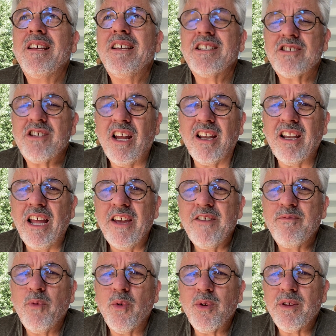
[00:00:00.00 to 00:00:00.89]
Is not
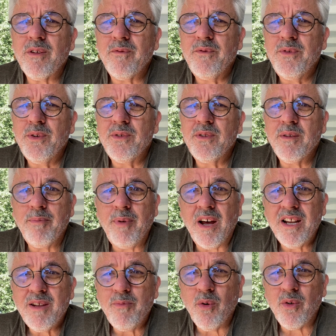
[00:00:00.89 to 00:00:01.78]
life more than food and the
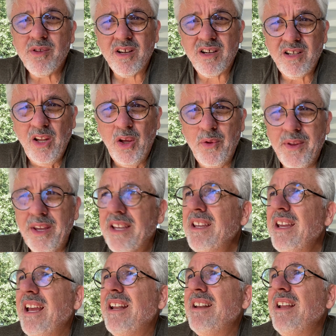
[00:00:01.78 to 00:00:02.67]
body more than clothing?
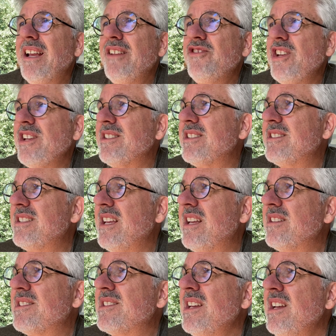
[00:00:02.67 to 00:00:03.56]
And Jesus
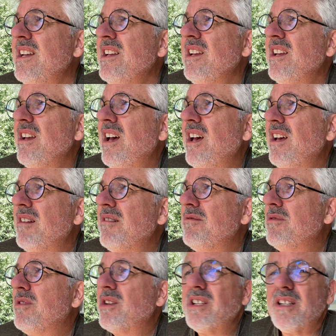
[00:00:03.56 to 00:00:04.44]
says,
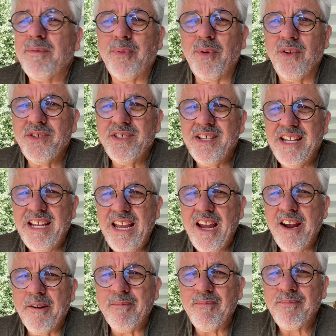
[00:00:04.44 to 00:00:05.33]
look at the birds of the
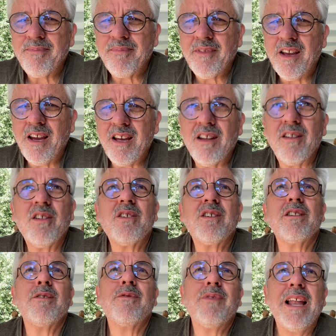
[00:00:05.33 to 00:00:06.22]
air.
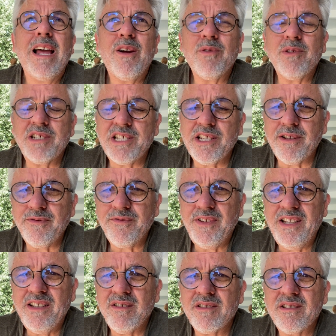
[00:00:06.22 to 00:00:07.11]
Look at the flowers of the
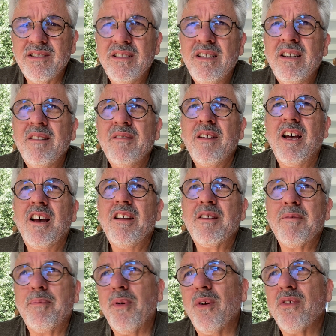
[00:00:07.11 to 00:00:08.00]
field.
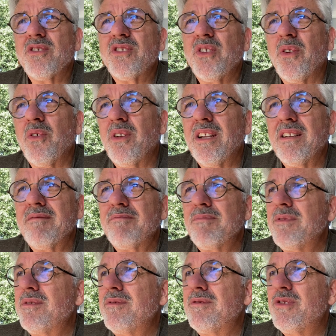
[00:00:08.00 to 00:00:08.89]
The birds don't
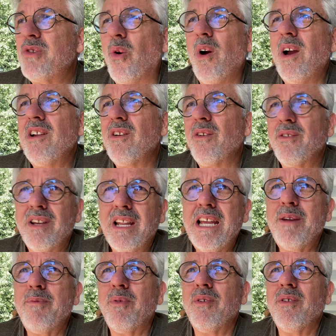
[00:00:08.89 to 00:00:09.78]
toil or
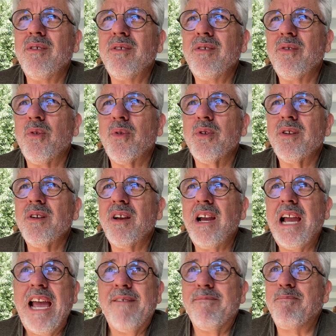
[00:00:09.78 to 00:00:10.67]
labor
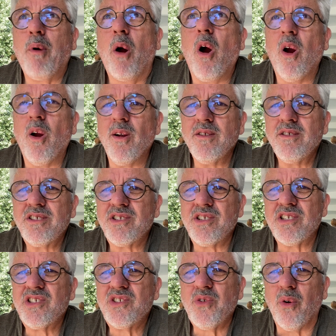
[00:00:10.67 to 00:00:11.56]
or have barns
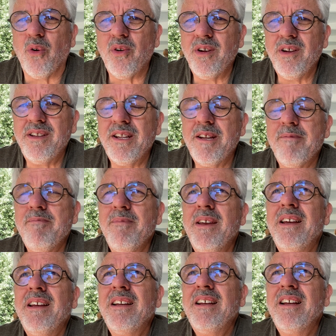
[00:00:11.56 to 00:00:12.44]
to store in them.
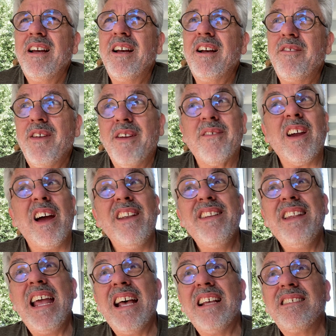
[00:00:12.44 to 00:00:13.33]
They've
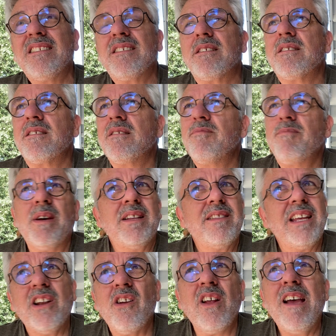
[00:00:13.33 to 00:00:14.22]
got nests,
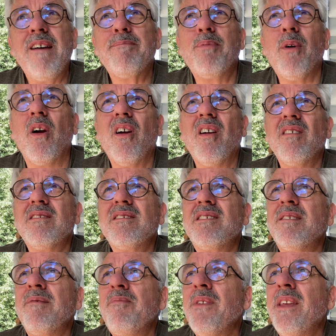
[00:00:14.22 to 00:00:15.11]
but they don't have
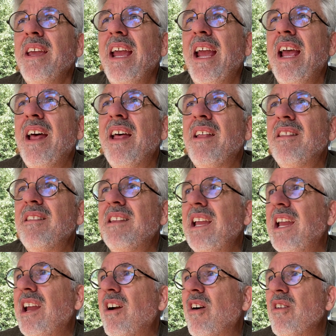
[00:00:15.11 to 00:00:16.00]
barns, and
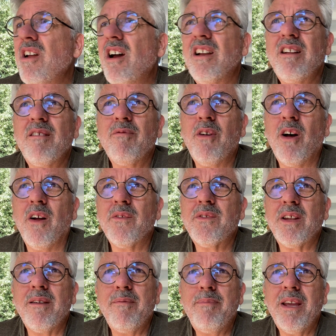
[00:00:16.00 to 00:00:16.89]
they are not
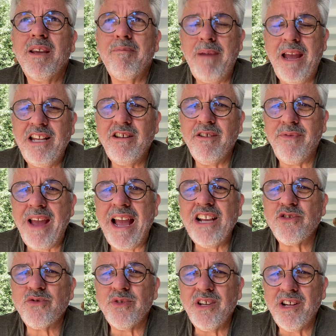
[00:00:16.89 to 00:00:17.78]
involved in a big
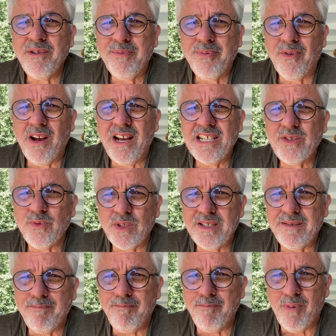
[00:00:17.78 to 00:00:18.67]
manufacturing enterprise
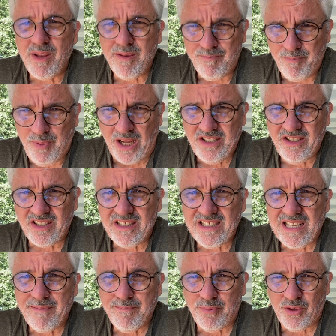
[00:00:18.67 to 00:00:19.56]
with
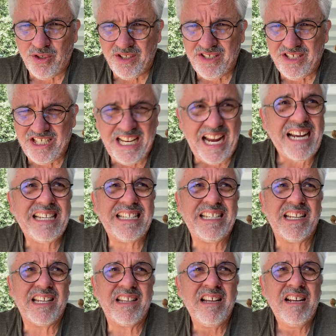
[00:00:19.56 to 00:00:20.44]
budgets and
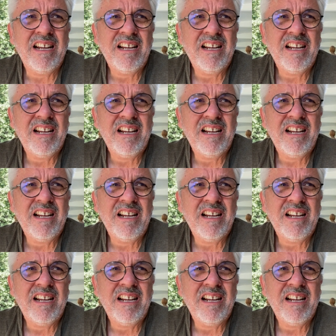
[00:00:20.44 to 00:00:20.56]
projected